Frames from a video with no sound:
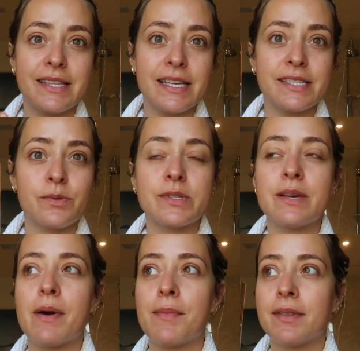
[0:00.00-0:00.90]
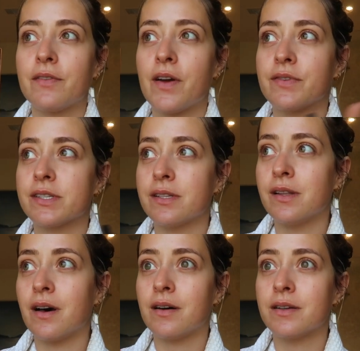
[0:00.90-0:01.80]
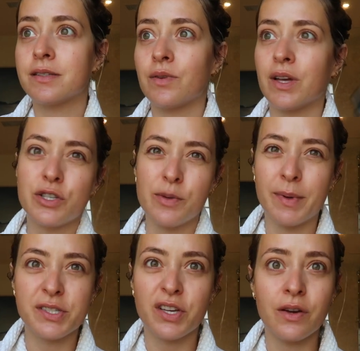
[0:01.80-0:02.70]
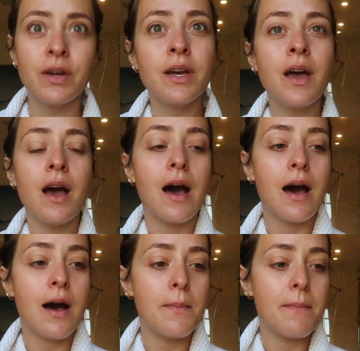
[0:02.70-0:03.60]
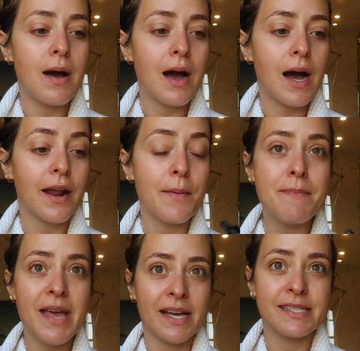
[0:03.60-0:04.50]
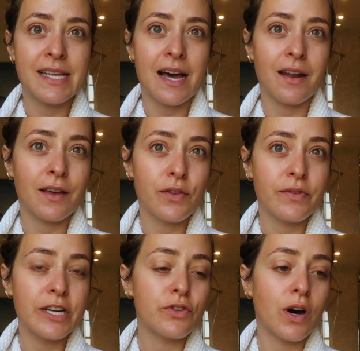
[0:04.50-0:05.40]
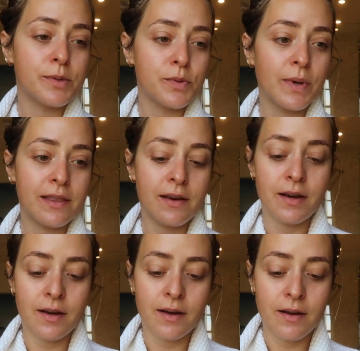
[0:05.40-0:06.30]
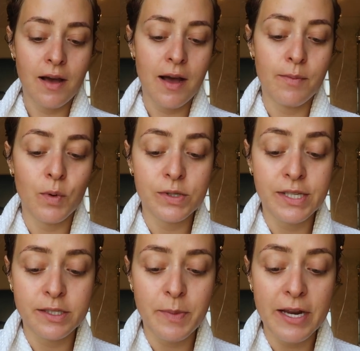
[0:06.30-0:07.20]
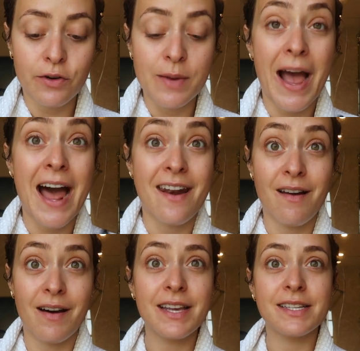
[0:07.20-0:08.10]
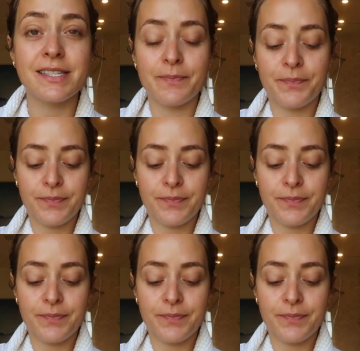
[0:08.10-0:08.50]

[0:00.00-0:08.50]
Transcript: This was in my monthly favorites last, or like 2 months ago. And I mix that, like three drops, with the Augustinus Beda cream at night.